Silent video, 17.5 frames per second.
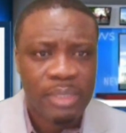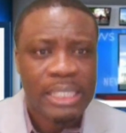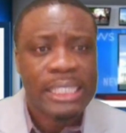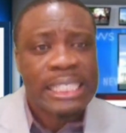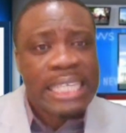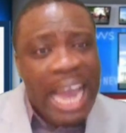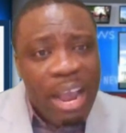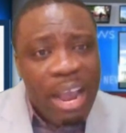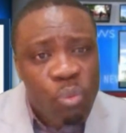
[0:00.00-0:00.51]

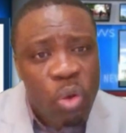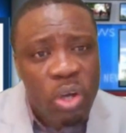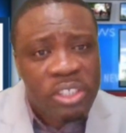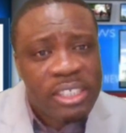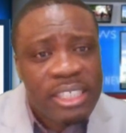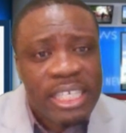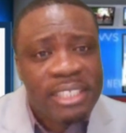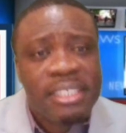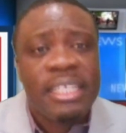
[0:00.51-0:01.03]
That
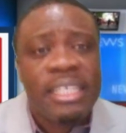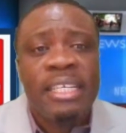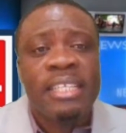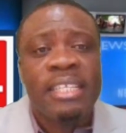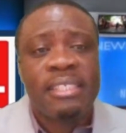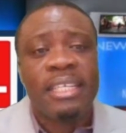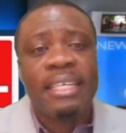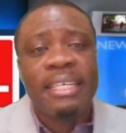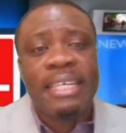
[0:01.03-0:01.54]
was the
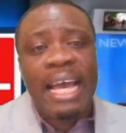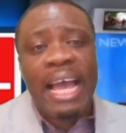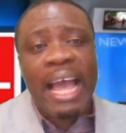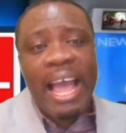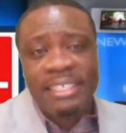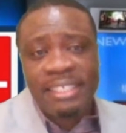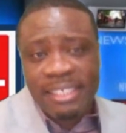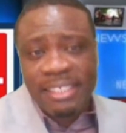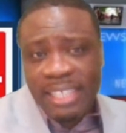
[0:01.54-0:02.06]
CDC that
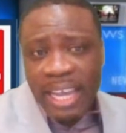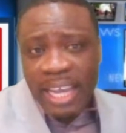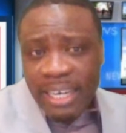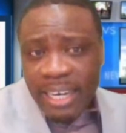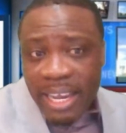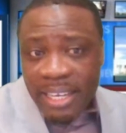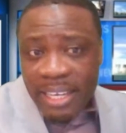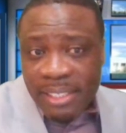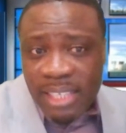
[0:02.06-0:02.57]
has
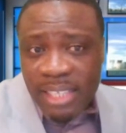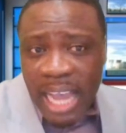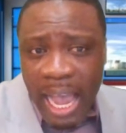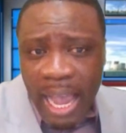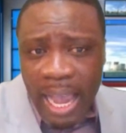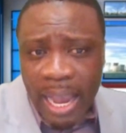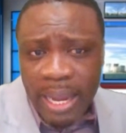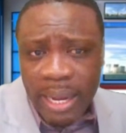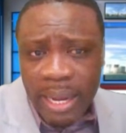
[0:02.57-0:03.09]
set
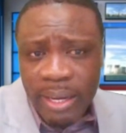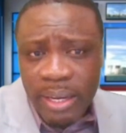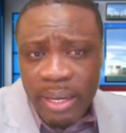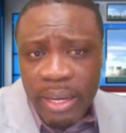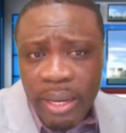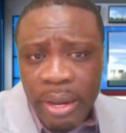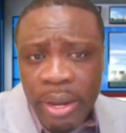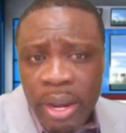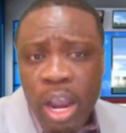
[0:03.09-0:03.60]
aside
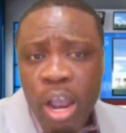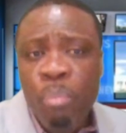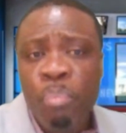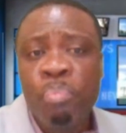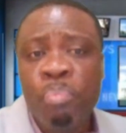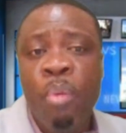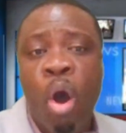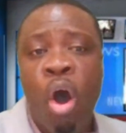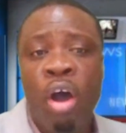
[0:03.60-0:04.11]

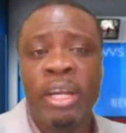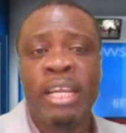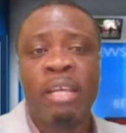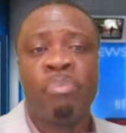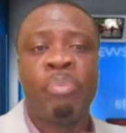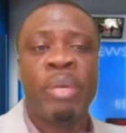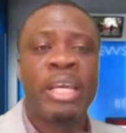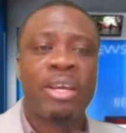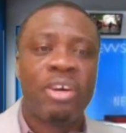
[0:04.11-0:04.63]
money
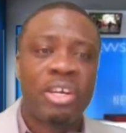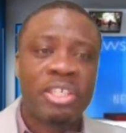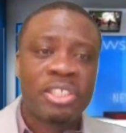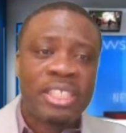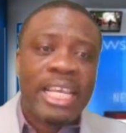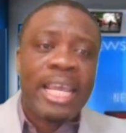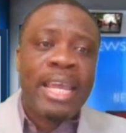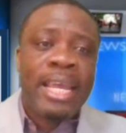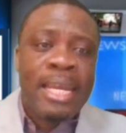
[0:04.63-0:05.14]

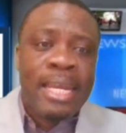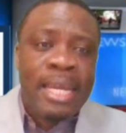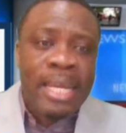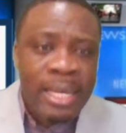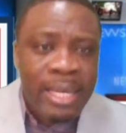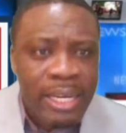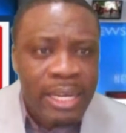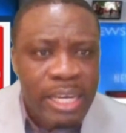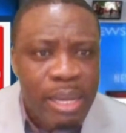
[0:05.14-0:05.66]
because it
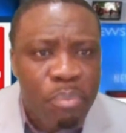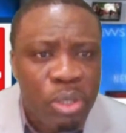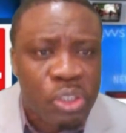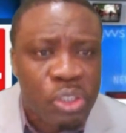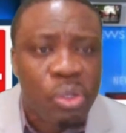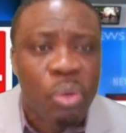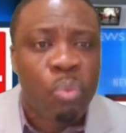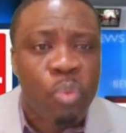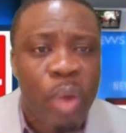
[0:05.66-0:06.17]
needed the
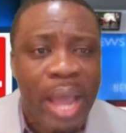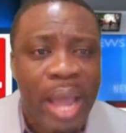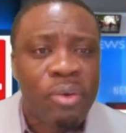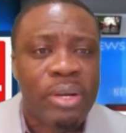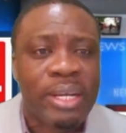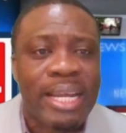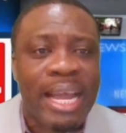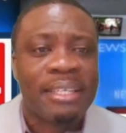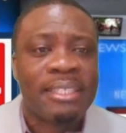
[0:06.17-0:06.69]

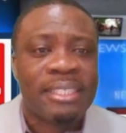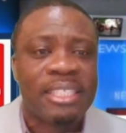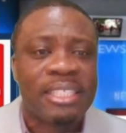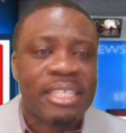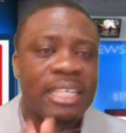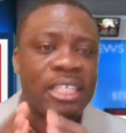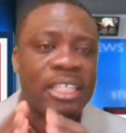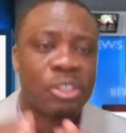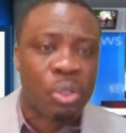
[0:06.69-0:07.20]
Monserrado County
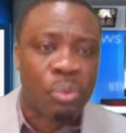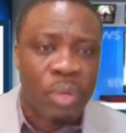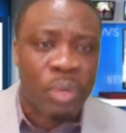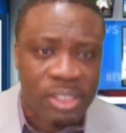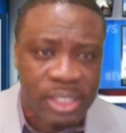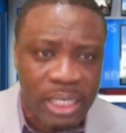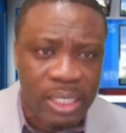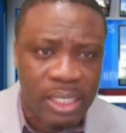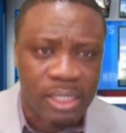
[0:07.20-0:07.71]
senatorial
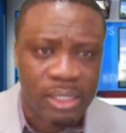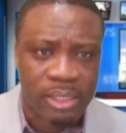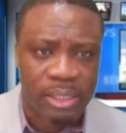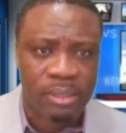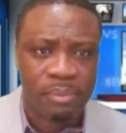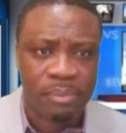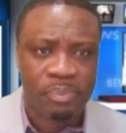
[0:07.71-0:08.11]
seat.